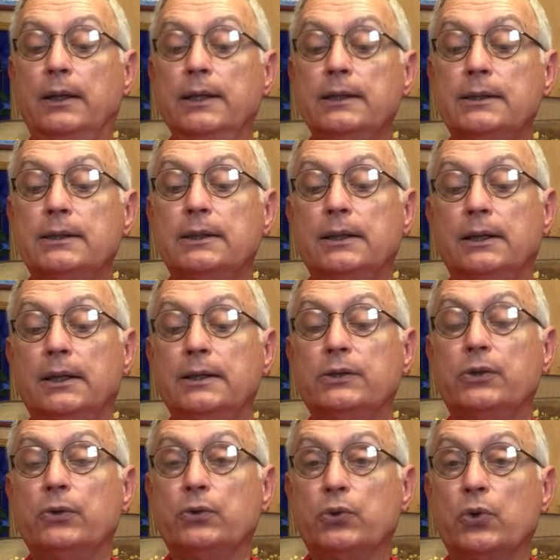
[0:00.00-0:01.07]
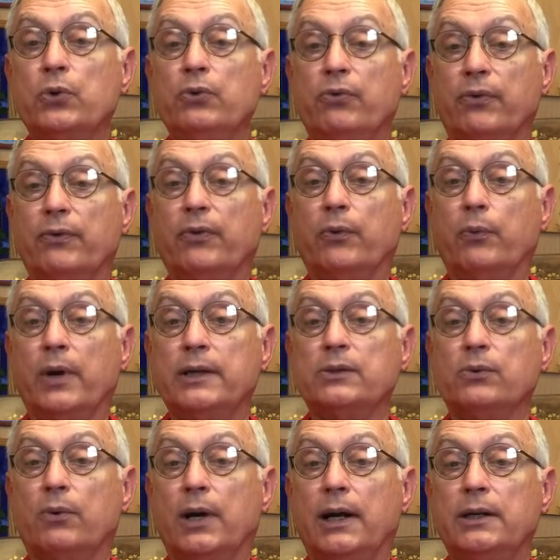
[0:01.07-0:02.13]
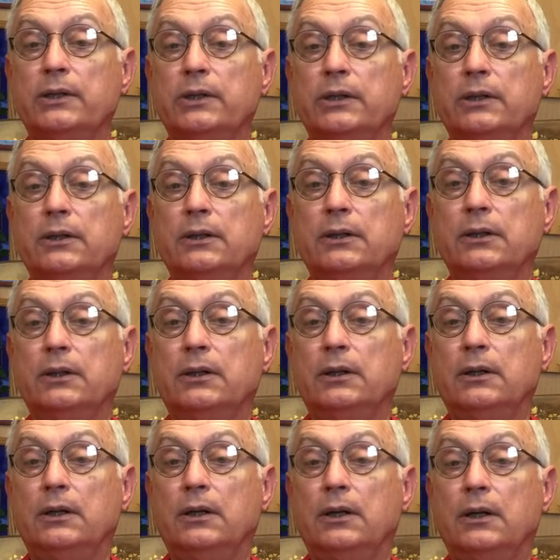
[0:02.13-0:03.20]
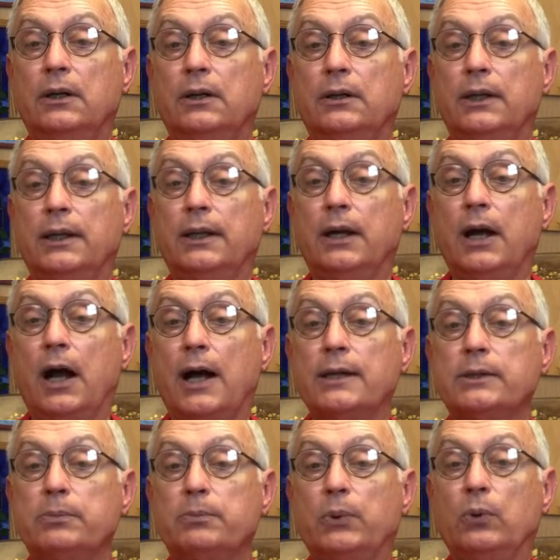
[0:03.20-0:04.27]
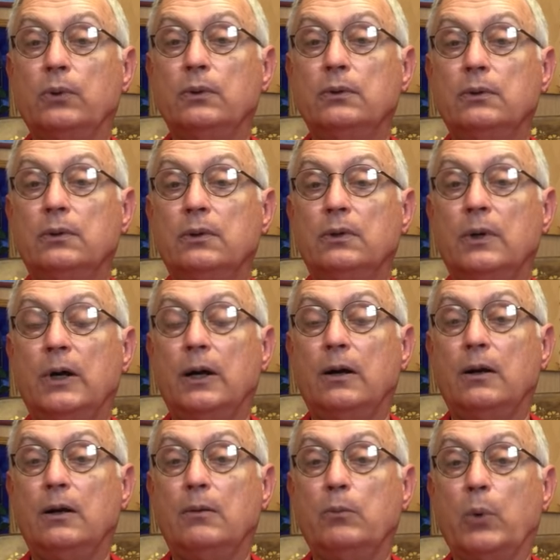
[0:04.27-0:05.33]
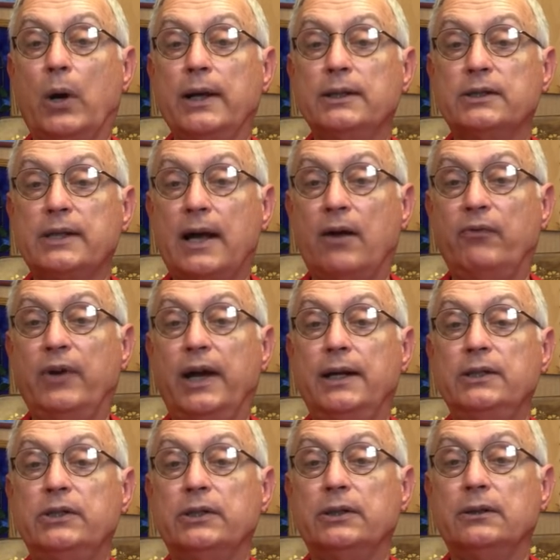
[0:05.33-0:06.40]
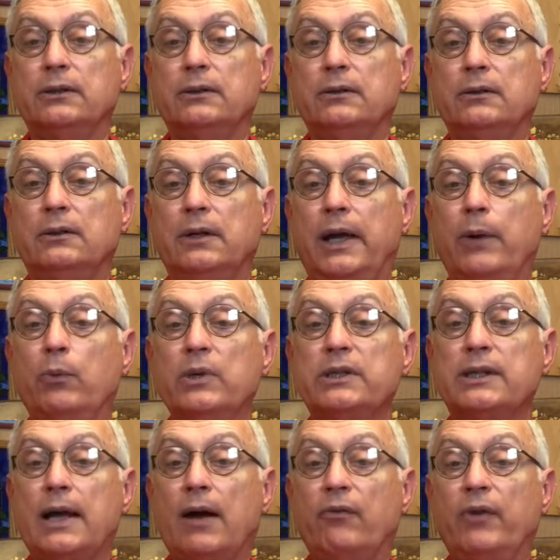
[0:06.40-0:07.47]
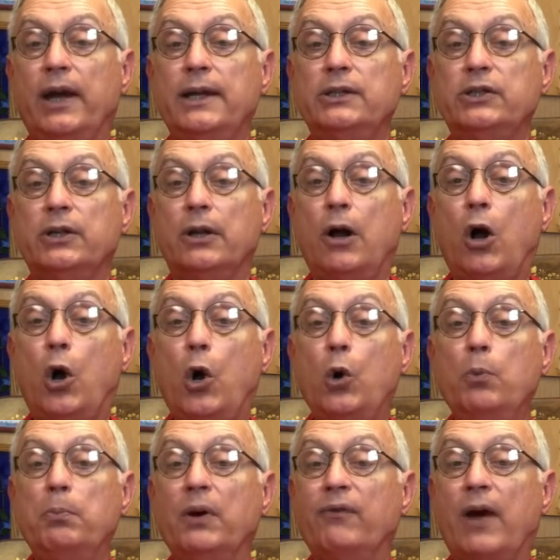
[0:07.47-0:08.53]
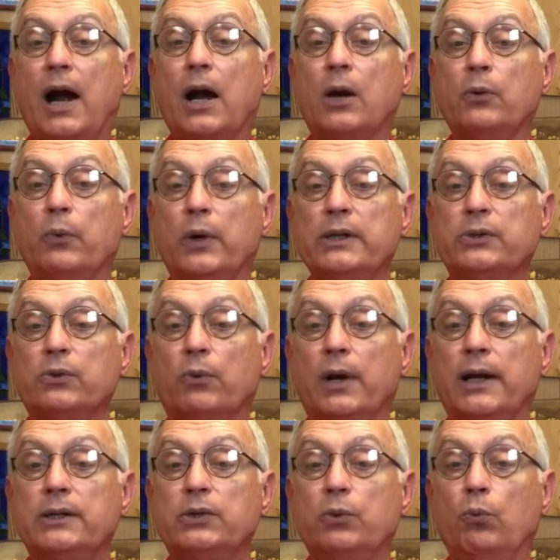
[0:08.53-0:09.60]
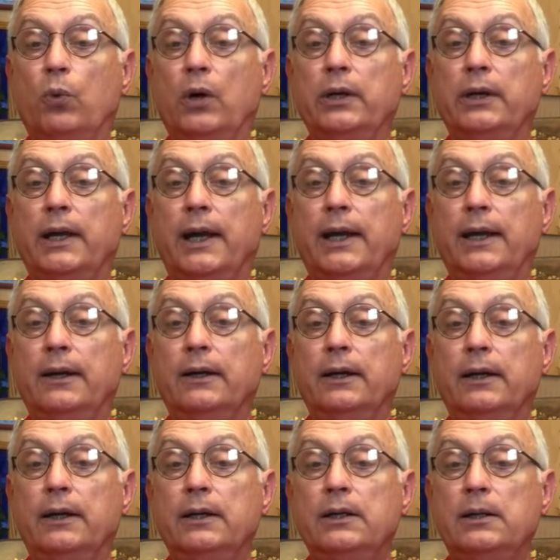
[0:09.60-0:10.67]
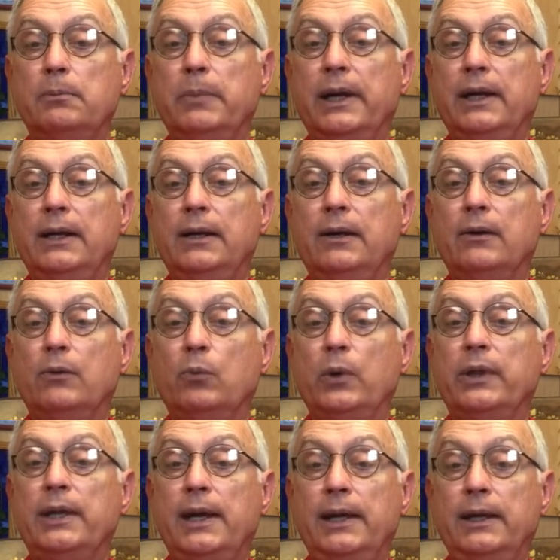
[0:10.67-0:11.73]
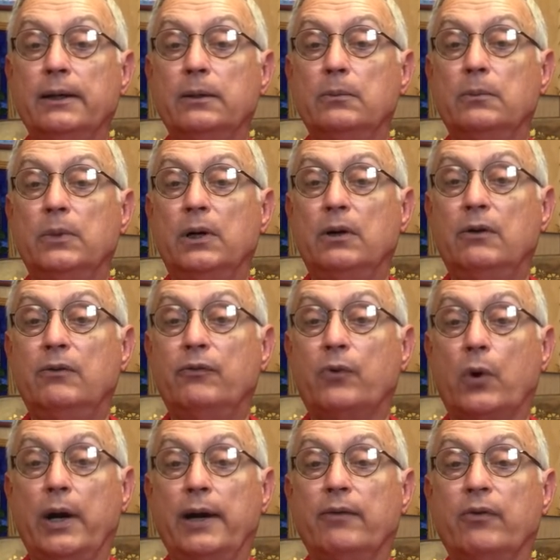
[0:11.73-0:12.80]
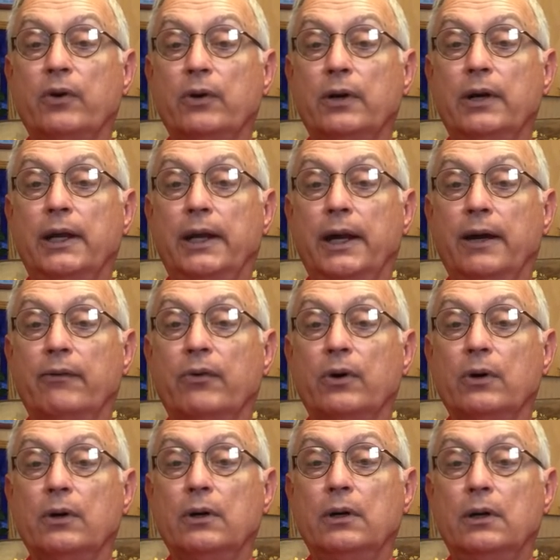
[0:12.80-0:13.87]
This is the truth of the resurrection that the gospel brings salvation and with salvation, a hope of our resurrection one day to be with Him forever and ever.